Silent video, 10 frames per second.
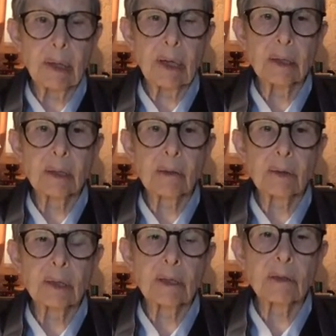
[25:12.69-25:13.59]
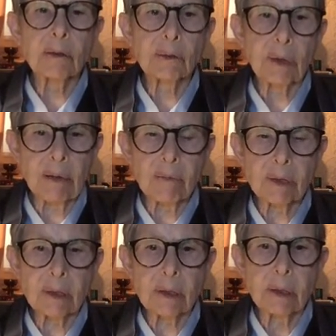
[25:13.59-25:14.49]
And so it doesn't drive
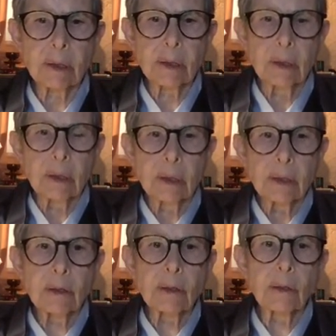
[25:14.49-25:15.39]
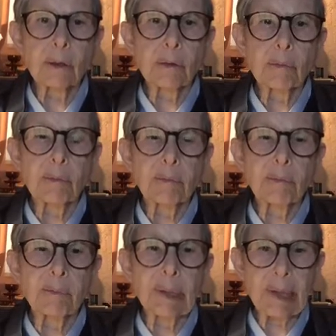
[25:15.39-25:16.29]
us to
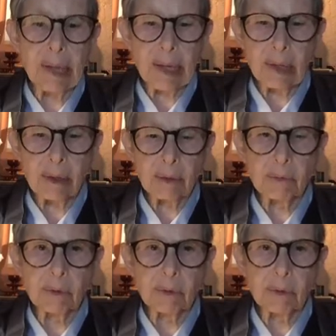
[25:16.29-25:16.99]
behave